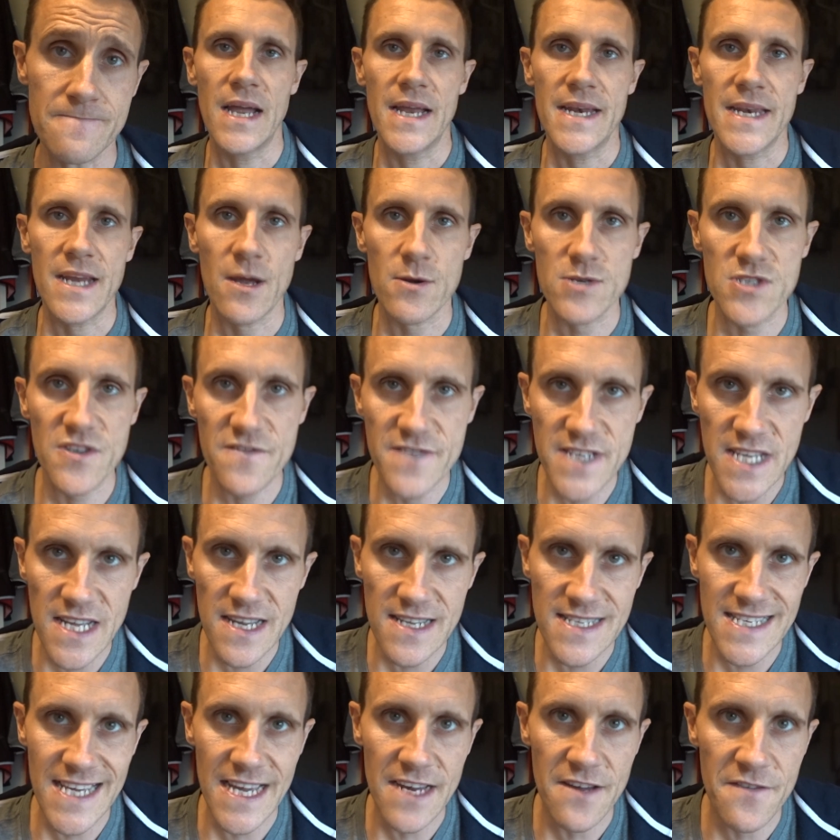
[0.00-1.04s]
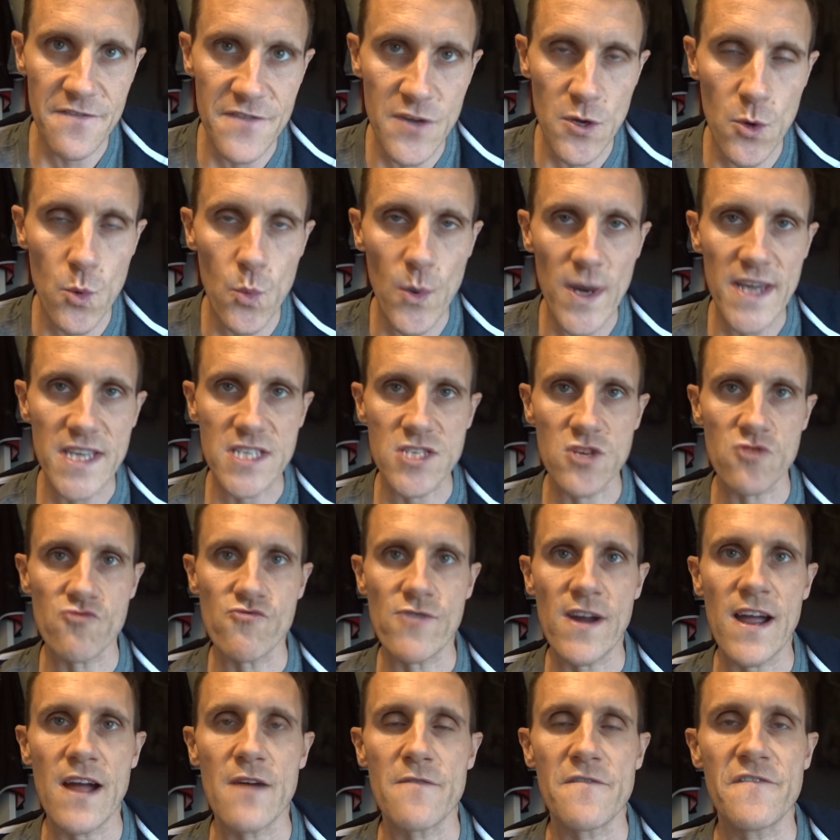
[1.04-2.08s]
Now it's obviously going to take a few weeks
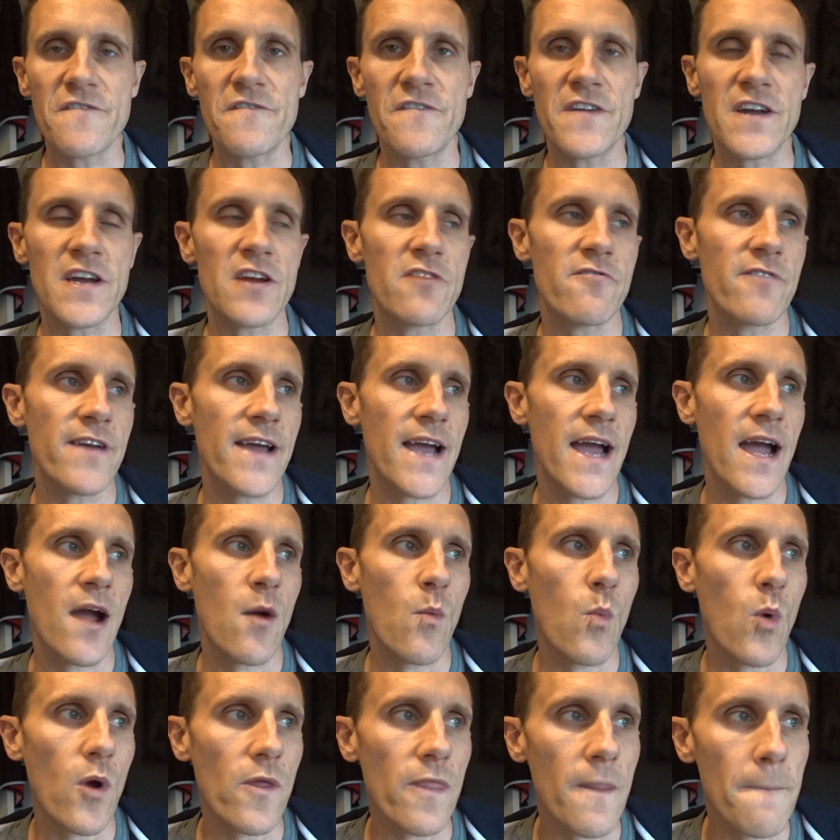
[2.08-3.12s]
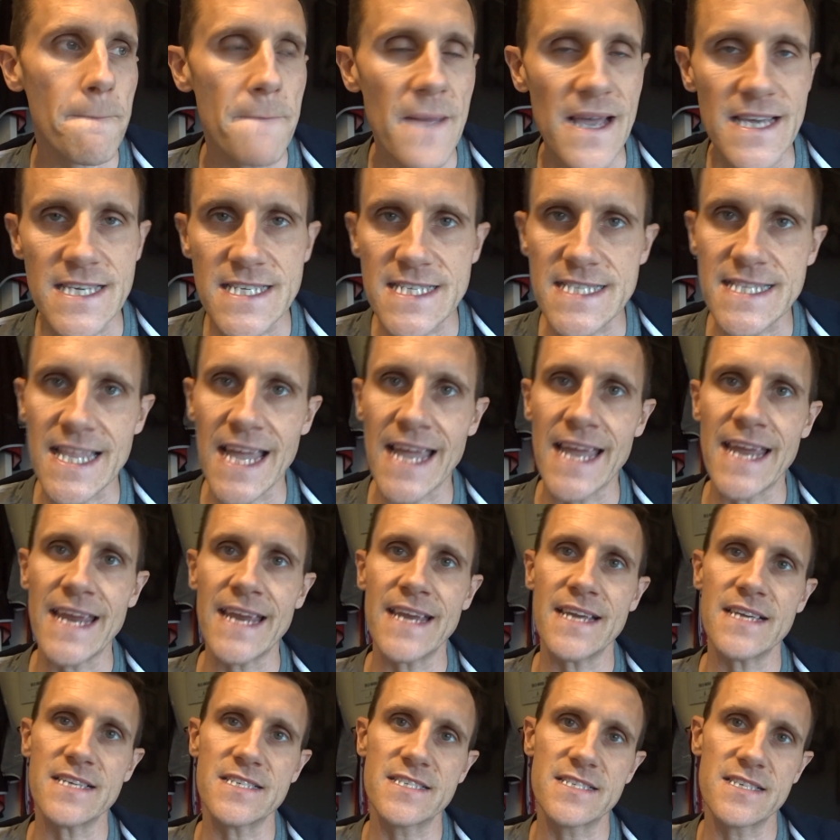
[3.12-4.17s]
around figuring out what the best
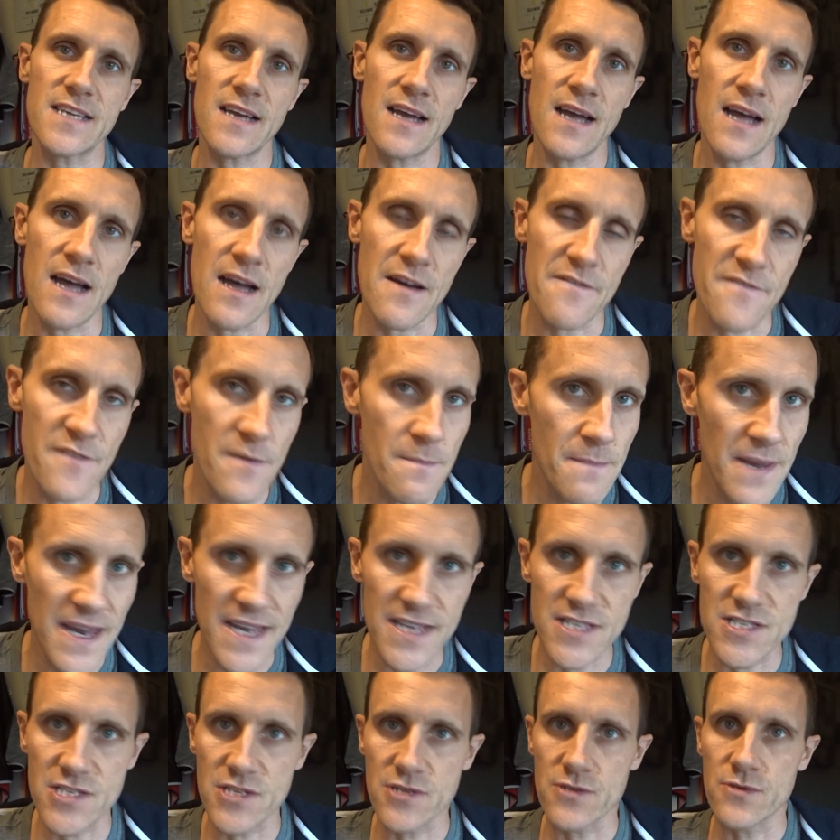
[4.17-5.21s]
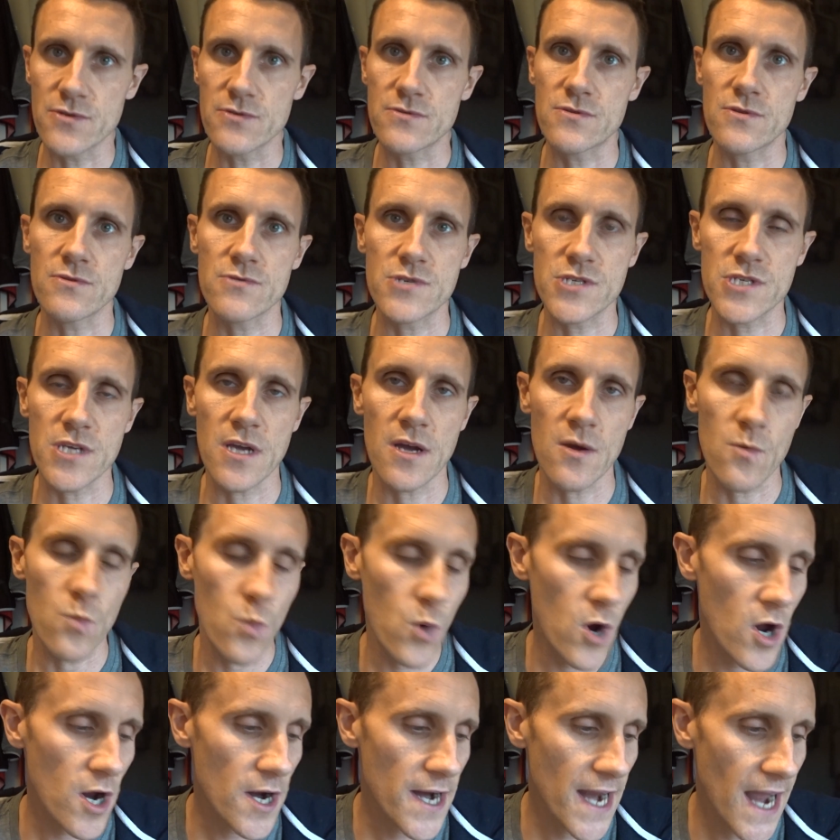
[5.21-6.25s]
days for me to do certain
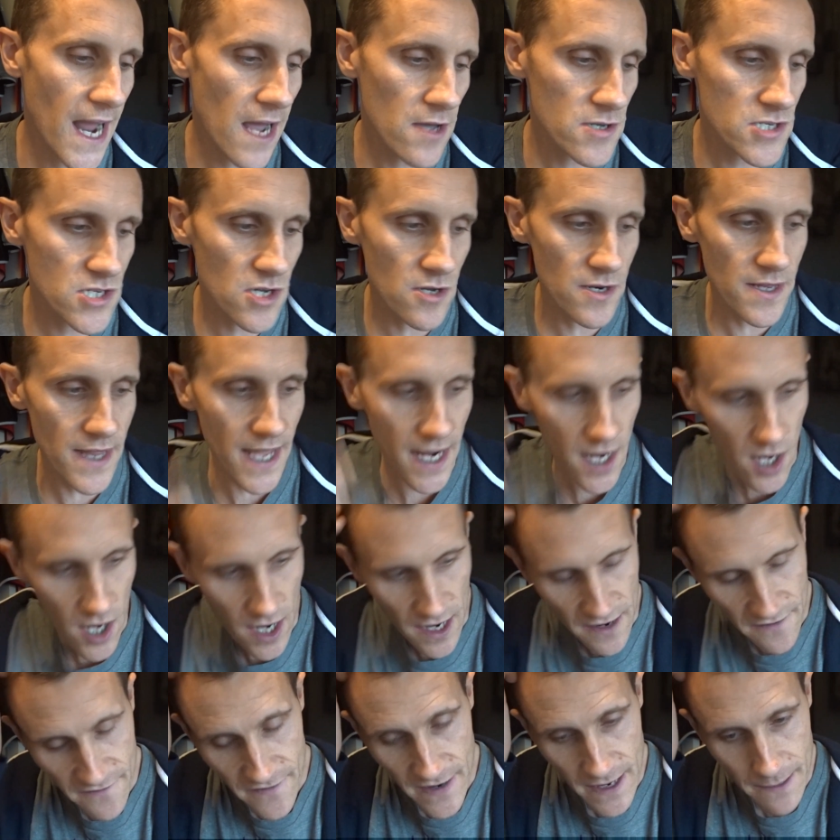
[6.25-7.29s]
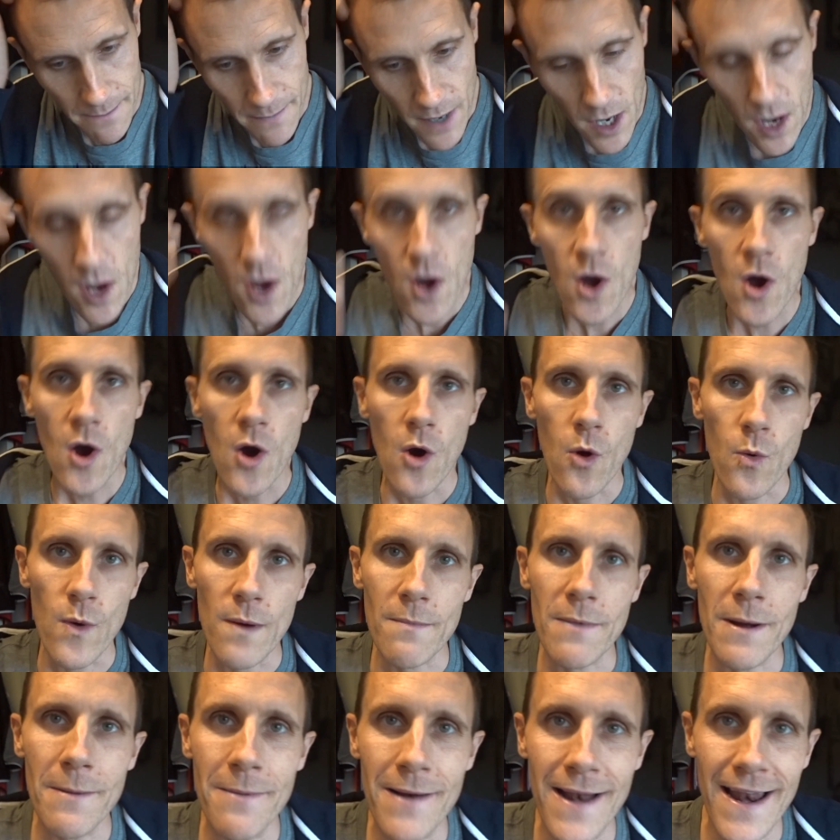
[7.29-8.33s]
workouts on, that kind of thing, but when
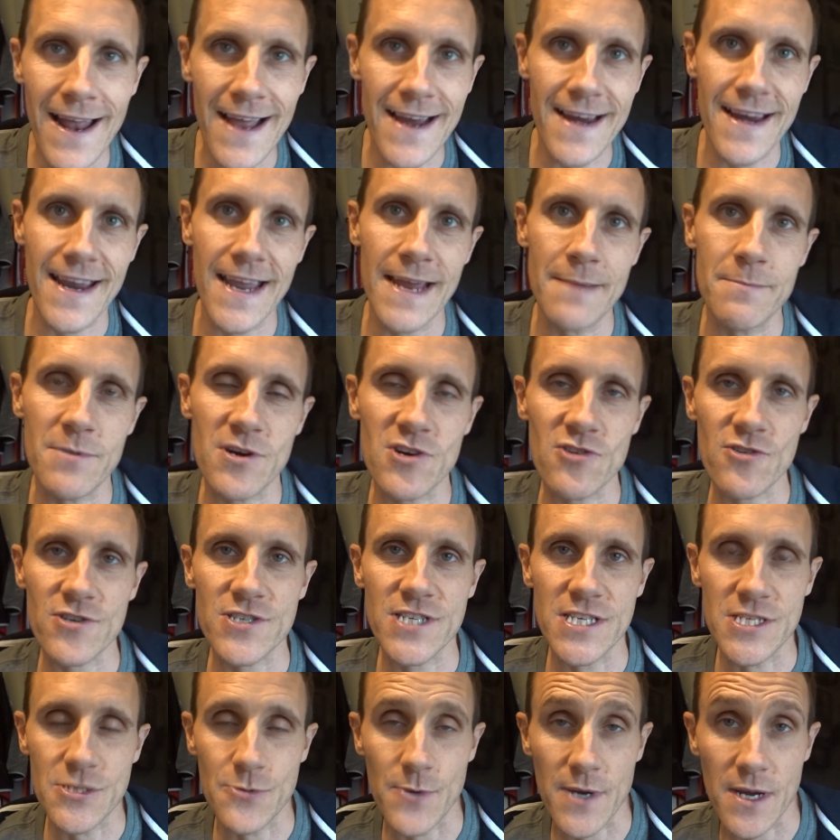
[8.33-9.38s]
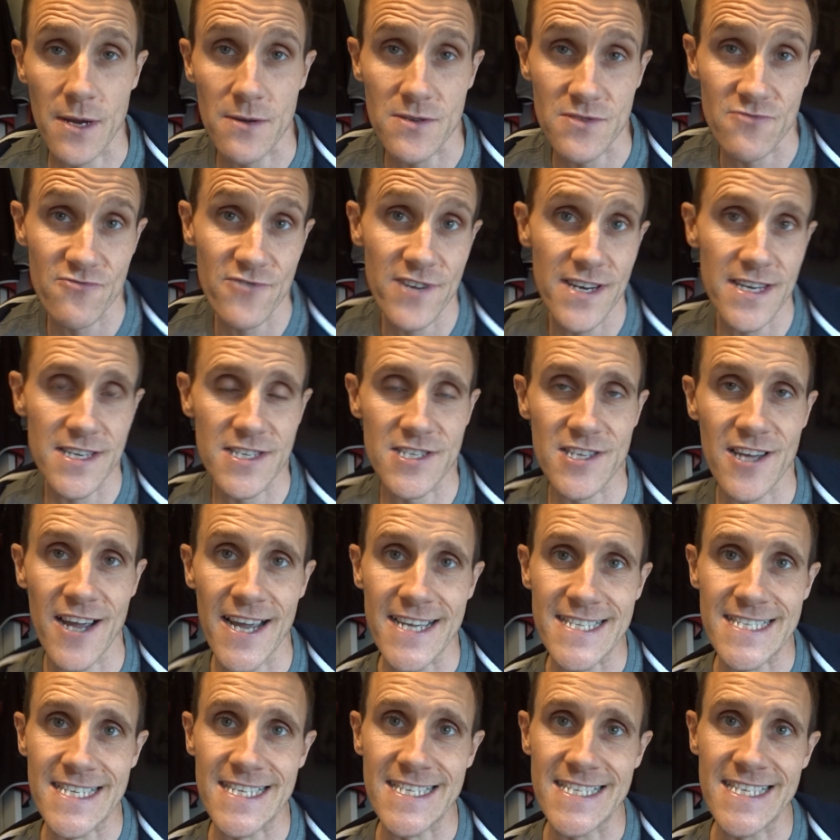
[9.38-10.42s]
my plan came across this week, I was really
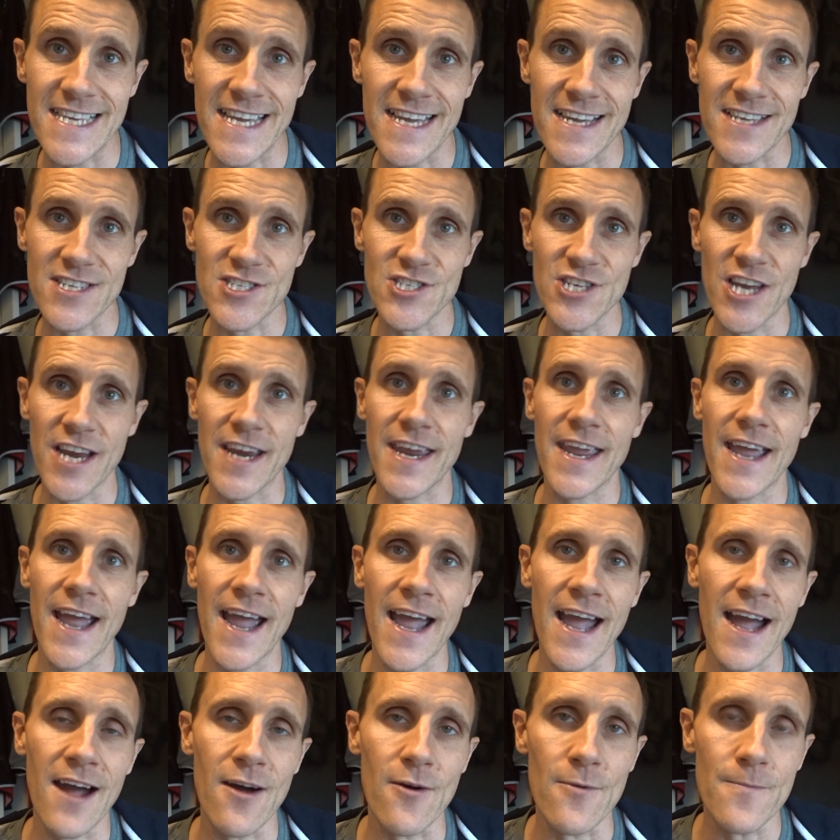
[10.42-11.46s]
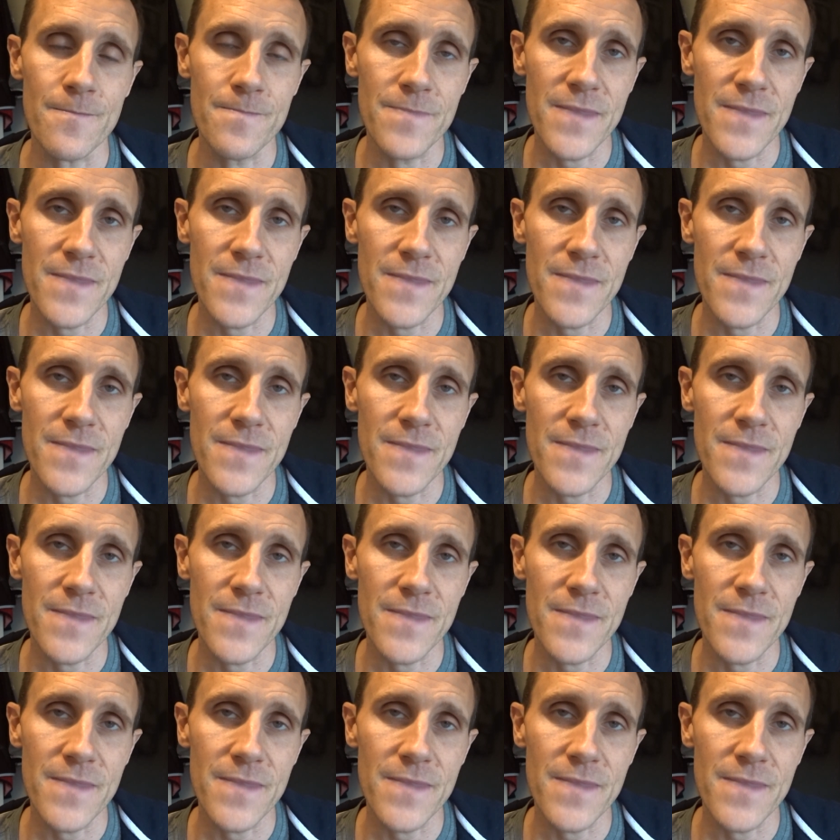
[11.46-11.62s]
excited to see it and check it out.